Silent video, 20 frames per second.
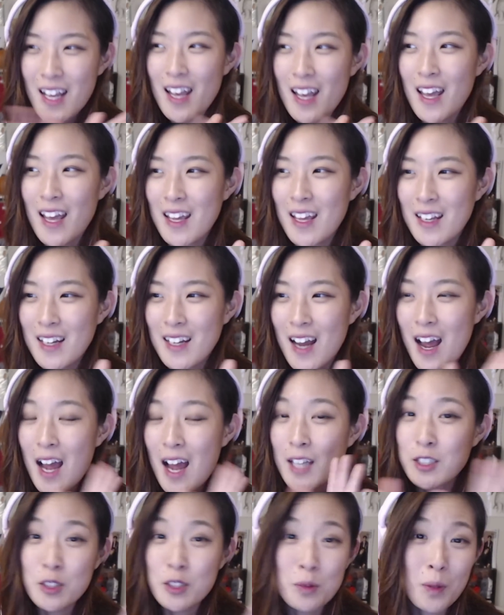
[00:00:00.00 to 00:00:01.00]
and I
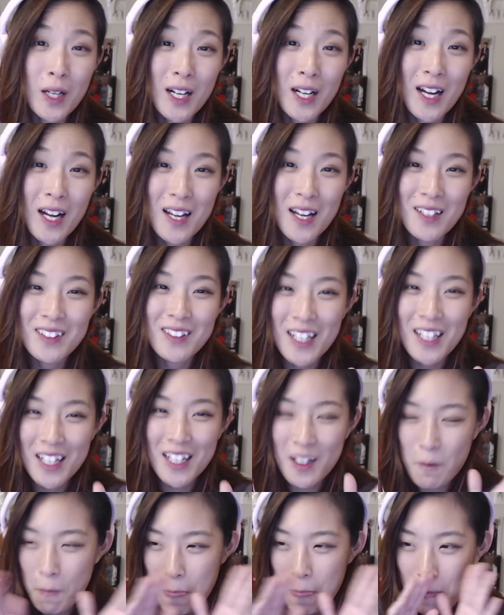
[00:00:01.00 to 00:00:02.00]
swear
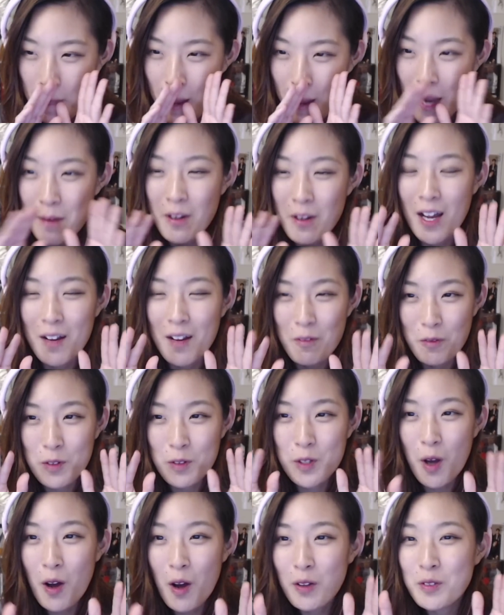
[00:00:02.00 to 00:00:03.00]

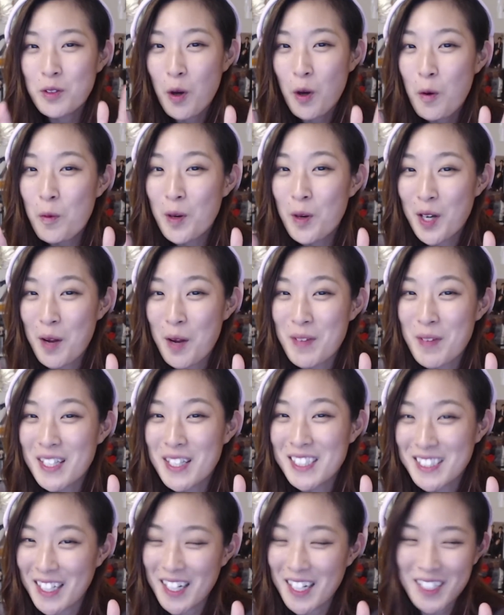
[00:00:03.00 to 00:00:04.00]
y'all know when I'm
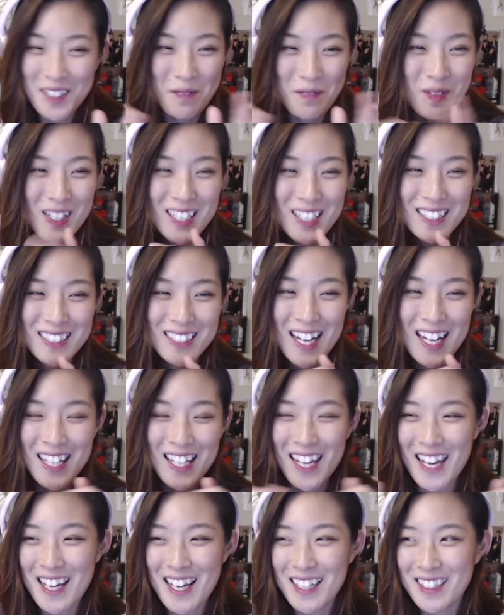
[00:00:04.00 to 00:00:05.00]
excited because I
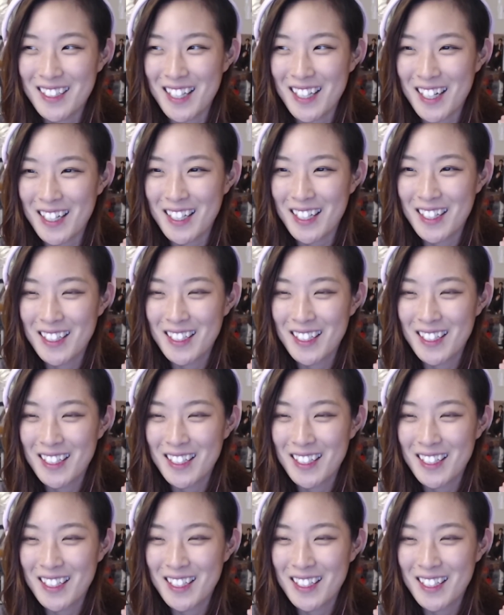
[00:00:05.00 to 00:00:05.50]
can't like